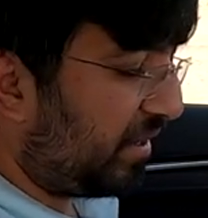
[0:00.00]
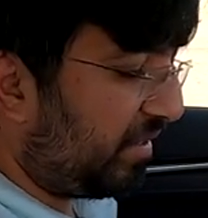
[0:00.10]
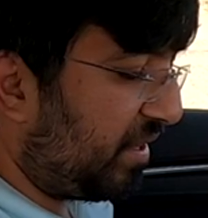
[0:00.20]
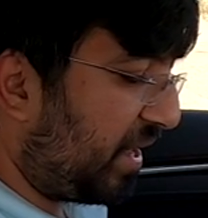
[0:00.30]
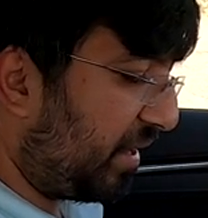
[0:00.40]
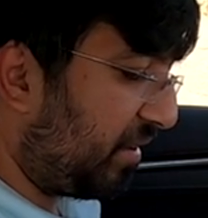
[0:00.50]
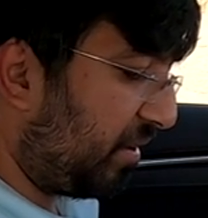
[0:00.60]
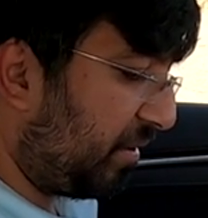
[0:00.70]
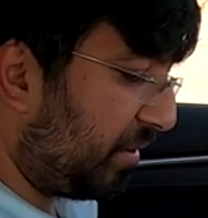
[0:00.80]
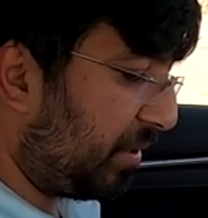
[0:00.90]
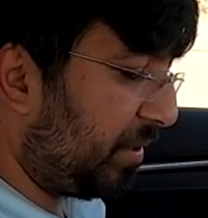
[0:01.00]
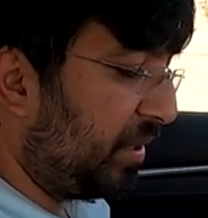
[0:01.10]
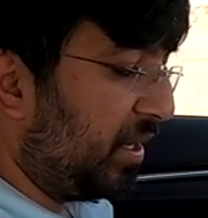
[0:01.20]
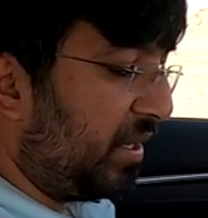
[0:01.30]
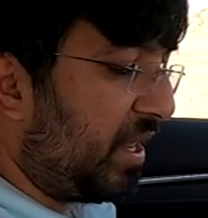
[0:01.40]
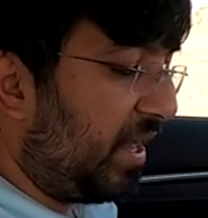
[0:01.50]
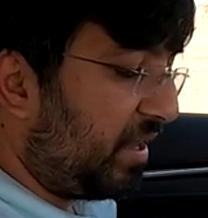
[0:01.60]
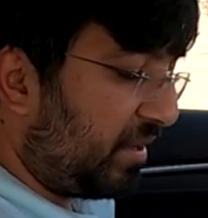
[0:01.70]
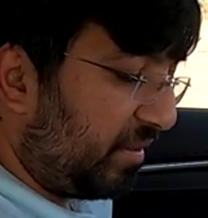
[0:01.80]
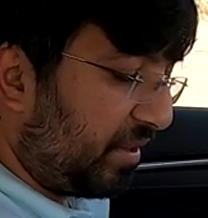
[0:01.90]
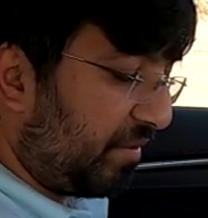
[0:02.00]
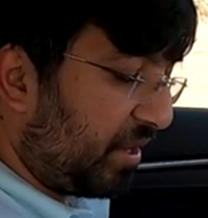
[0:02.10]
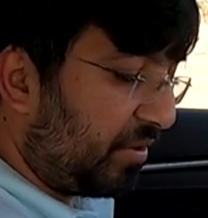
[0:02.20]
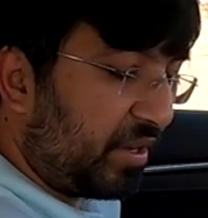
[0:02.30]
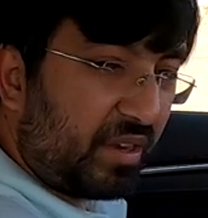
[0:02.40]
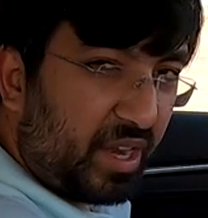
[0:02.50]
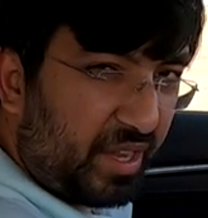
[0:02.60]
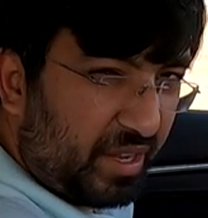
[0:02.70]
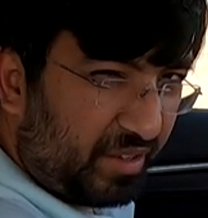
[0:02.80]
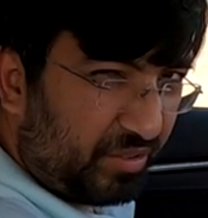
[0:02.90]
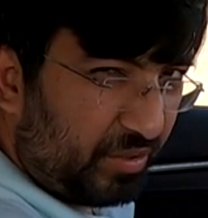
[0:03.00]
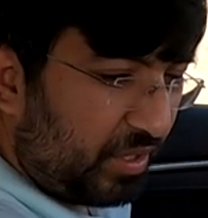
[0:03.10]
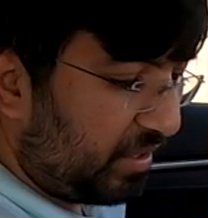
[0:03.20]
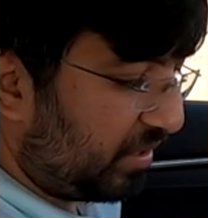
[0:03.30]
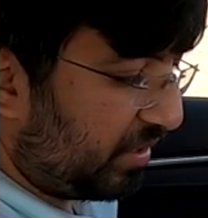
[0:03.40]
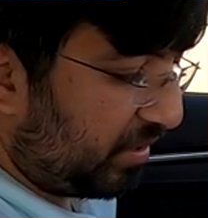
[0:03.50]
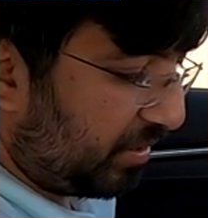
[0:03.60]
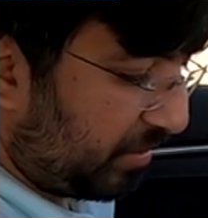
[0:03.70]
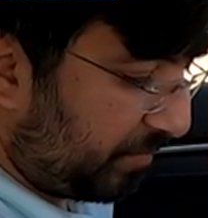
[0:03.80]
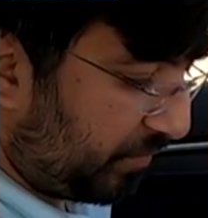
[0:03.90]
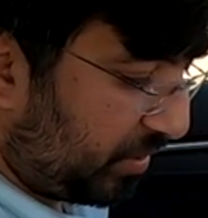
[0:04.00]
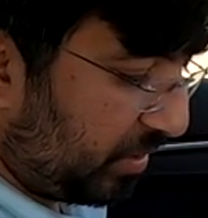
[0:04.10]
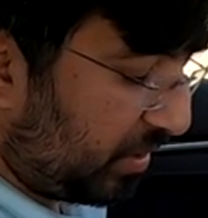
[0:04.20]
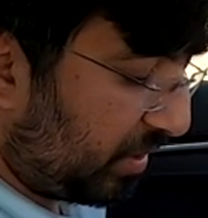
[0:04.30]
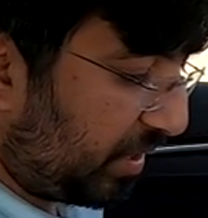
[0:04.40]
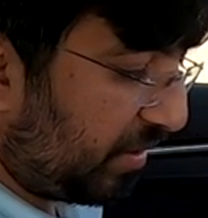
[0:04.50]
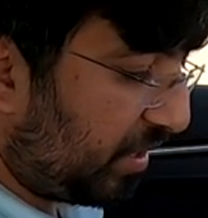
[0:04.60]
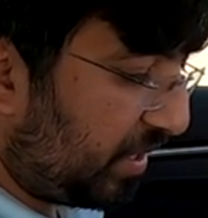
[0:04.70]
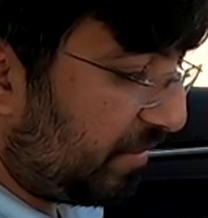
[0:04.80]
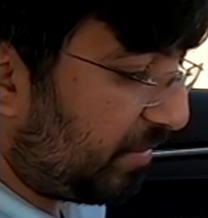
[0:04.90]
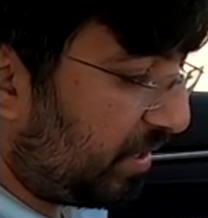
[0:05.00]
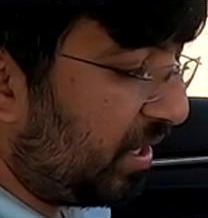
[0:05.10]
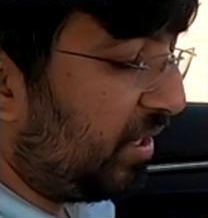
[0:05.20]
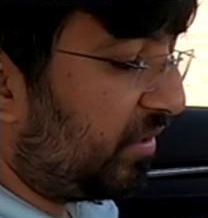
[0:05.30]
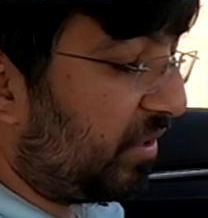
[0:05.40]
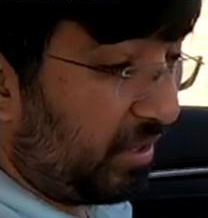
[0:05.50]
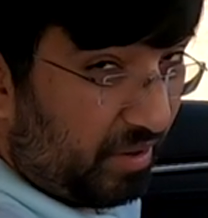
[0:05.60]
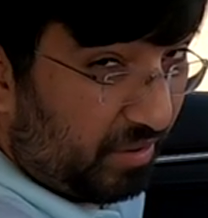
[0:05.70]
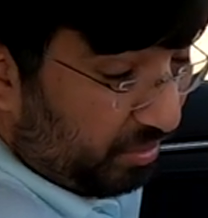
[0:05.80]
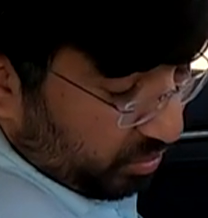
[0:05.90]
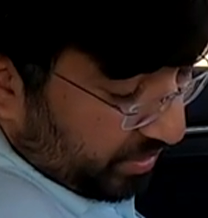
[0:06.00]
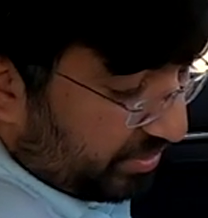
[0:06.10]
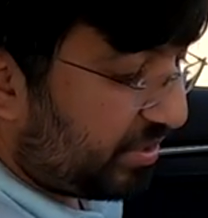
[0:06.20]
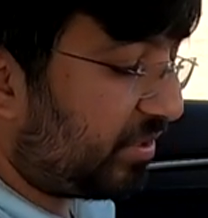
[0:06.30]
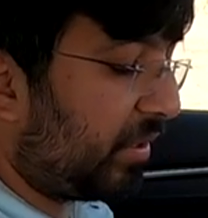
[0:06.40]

there is like a dial that is given out here right next to the gear lever, so gear switch.